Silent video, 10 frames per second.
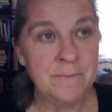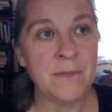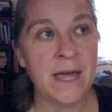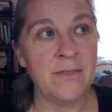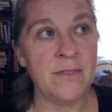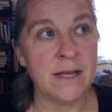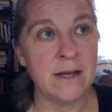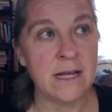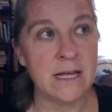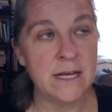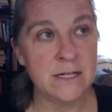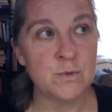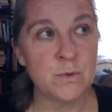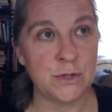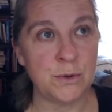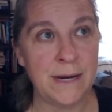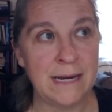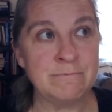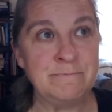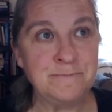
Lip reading: and the kids were doing